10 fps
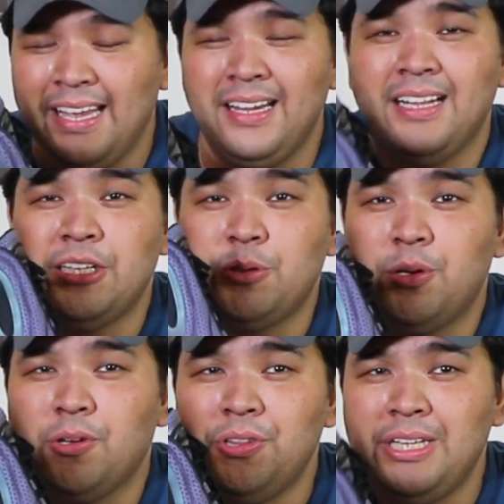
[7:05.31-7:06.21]
and that it
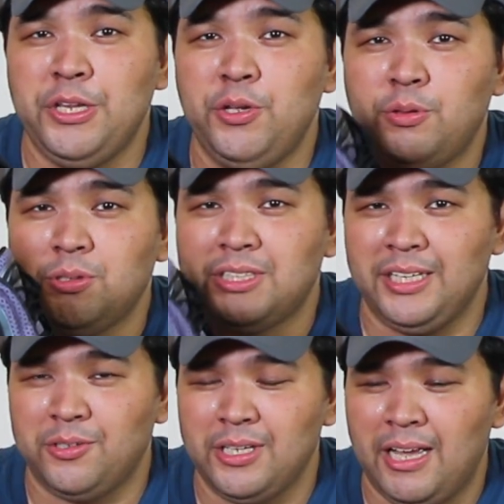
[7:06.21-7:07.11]
will continue to
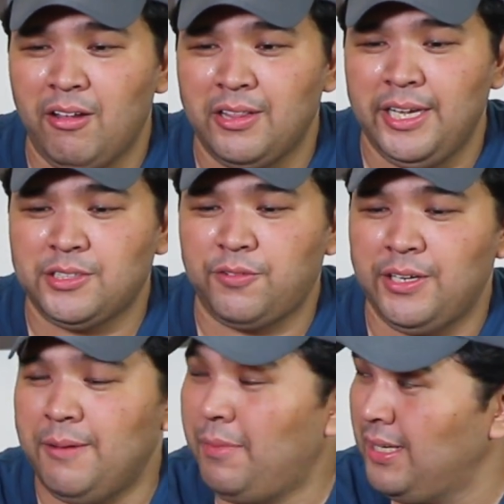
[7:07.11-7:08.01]
sit on outlets
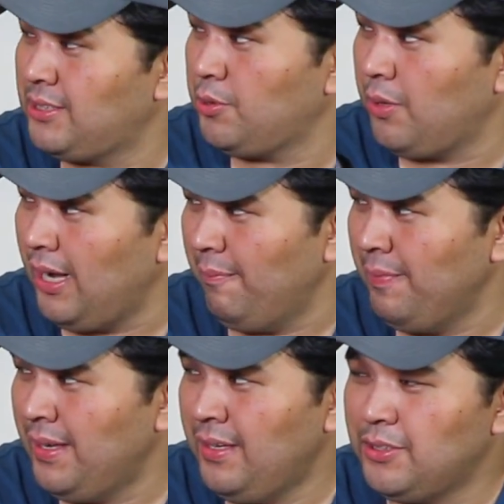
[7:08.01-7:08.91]
for the months to come.